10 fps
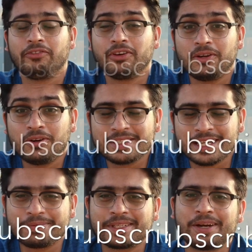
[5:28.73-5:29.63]
If you are not
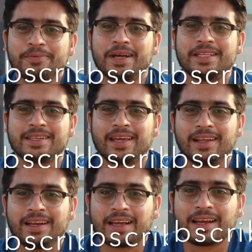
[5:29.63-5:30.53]
subscribed to my
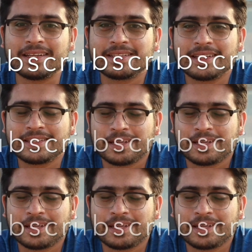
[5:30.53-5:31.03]
channel, consider